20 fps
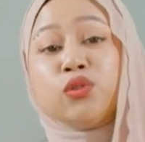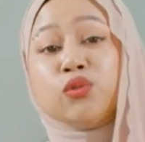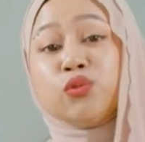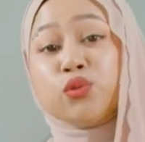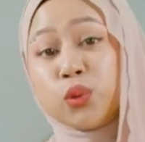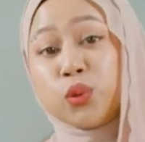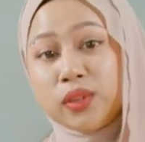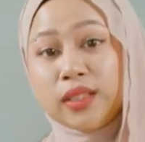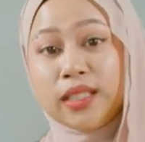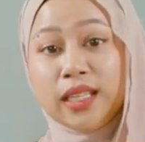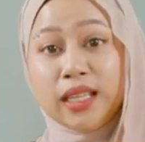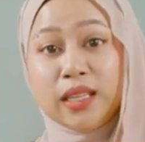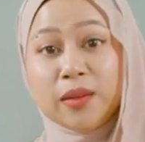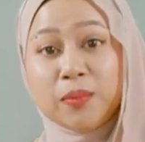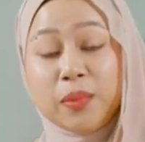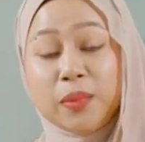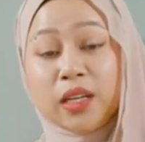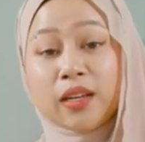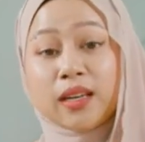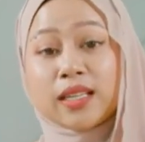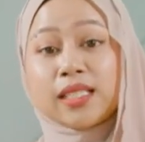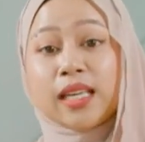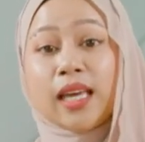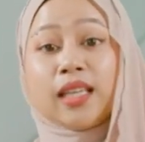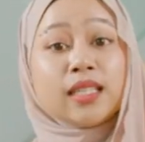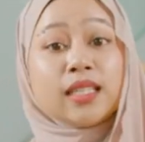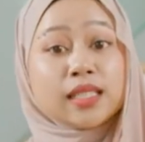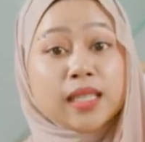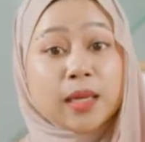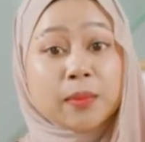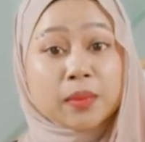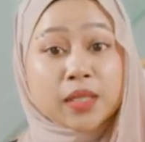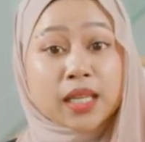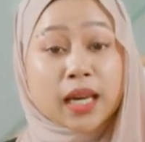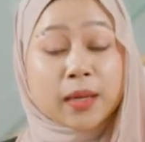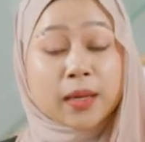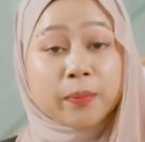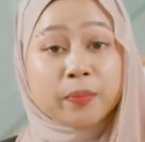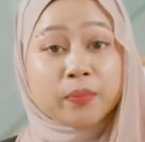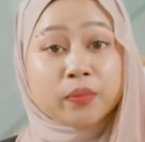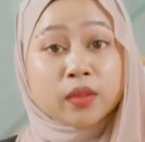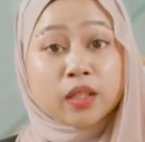routine because at the same time,